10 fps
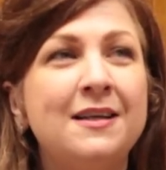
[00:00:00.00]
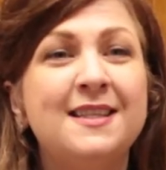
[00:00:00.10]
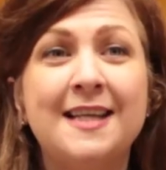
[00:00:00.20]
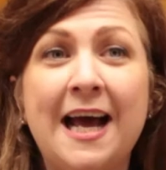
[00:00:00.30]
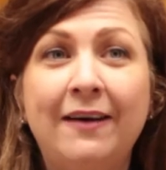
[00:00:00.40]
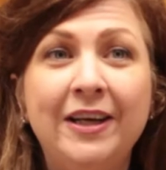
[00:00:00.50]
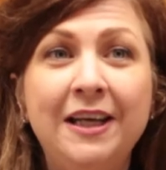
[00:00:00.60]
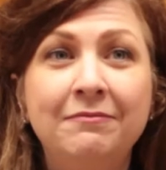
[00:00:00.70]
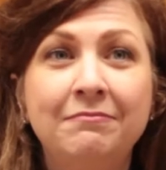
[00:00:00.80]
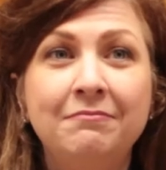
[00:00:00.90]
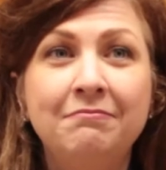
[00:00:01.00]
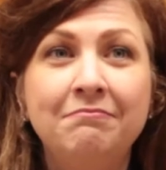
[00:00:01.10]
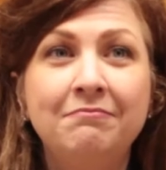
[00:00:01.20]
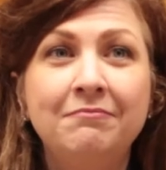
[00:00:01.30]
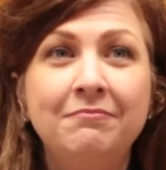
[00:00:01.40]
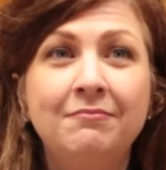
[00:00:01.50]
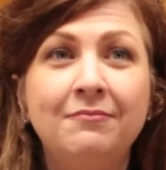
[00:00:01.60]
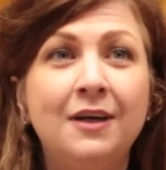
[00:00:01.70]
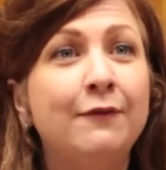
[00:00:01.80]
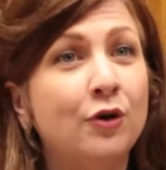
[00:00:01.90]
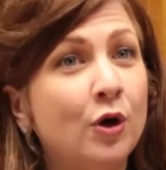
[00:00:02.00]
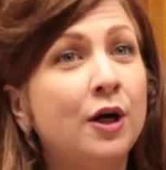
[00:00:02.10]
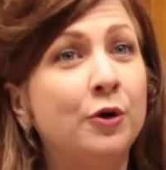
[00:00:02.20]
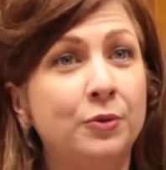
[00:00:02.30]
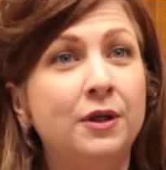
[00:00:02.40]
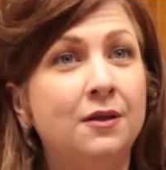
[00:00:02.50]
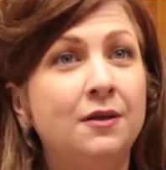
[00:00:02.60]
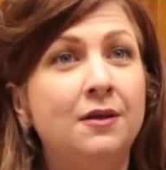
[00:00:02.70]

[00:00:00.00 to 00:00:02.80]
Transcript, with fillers: savvy of her own.